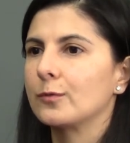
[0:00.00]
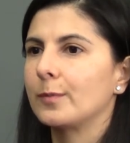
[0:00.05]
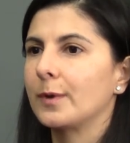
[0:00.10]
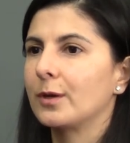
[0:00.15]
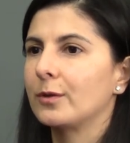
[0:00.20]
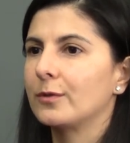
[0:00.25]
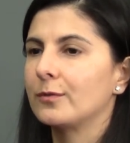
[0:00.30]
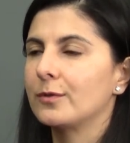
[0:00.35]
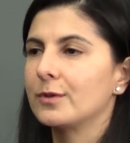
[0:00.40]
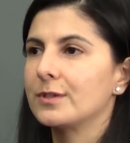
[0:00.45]
of
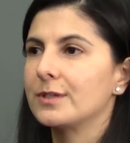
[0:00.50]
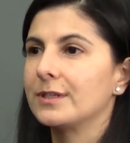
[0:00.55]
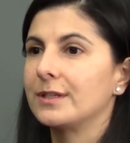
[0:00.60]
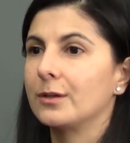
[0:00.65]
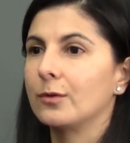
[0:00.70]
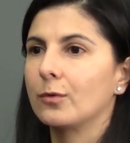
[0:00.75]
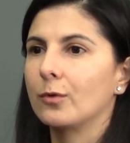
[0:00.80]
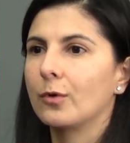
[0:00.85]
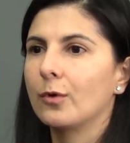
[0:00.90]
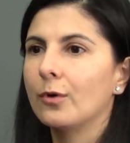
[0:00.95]

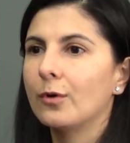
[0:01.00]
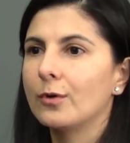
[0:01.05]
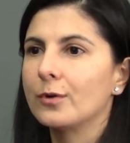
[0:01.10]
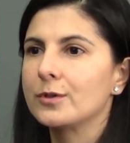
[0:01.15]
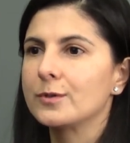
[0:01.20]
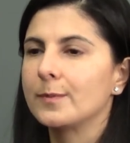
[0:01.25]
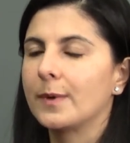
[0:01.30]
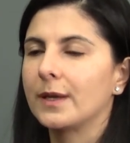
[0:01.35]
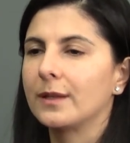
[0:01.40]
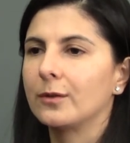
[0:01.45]
biodiversity
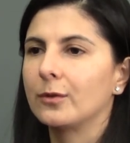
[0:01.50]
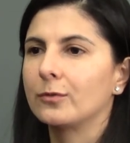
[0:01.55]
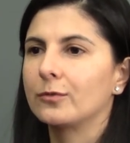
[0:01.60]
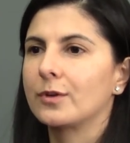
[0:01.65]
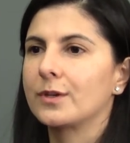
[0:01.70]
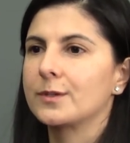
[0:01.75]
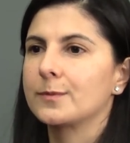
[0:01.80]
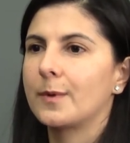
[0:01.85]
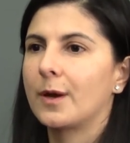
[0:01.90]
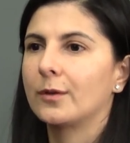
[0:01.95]
occurs by the
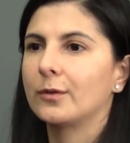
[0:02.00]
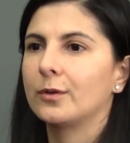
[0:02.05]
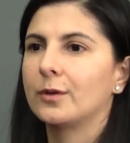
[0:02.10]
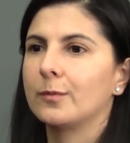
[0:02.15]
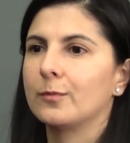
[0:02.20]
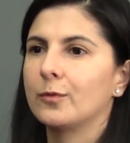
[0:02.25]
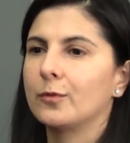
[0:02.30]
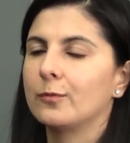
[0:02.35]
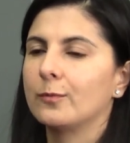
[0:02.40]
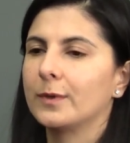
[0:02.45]

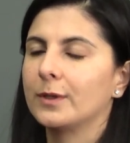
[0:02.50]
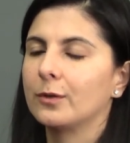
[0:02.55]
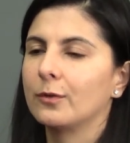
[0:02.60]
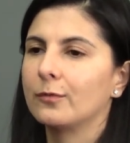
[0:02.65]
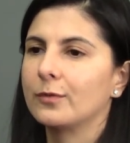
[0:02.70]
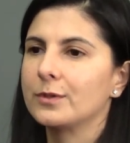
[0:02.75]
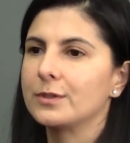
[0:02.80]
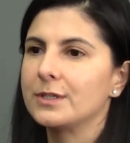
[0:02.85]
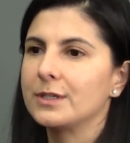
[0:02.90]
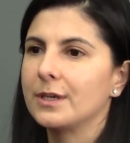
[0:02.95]
transboundary movement
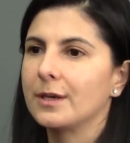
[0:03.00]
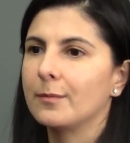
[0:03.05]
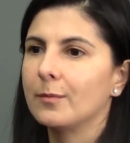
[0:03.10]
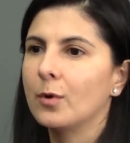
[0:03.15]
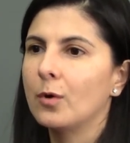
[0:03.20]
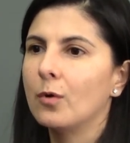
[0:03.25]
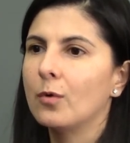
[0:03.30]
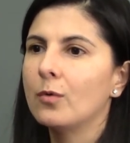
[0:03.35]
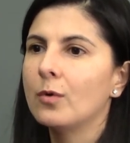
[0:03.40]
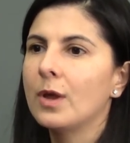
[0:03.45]
of a
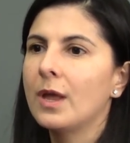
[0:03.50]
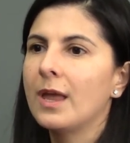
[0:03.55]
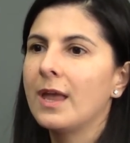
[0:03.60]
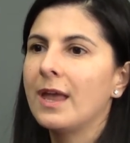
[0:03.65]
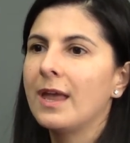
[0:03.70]
GMO